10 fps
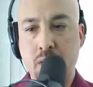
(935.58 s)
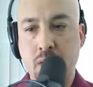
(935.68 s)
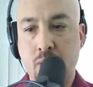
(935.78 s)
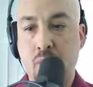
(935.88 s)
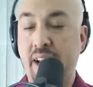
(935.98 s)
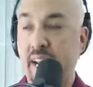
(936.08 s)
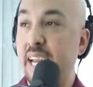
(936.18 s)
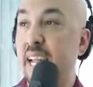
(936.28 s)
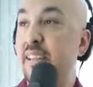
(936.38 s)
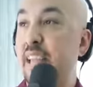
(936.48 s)
Right,
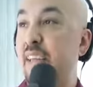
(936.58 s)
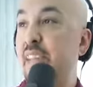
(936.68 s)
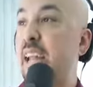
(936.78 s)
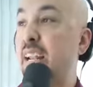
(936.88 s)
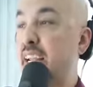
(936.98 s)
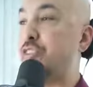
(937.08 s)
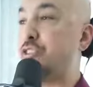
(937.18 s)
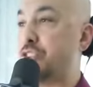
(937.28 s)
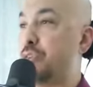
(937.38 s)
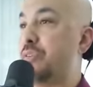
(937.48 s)
and, and, and that leads
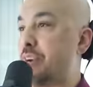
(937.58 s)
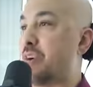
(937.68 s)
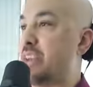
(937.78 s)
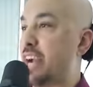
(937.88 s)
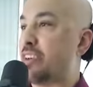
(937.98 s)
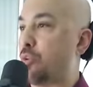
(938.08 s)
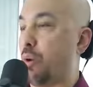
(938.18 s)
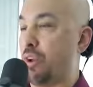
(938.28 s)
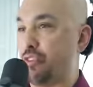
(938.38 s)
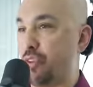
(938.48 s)
to the very next
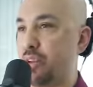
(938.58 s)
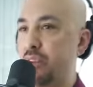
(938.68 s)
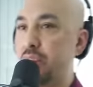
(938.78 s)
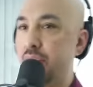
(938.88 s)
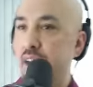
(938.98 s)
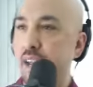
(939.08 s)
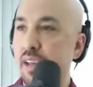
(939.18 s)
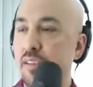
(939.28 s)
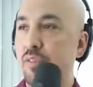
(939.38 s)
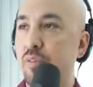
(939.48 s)
question
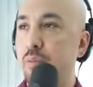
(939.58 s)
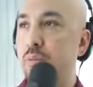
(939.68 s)
is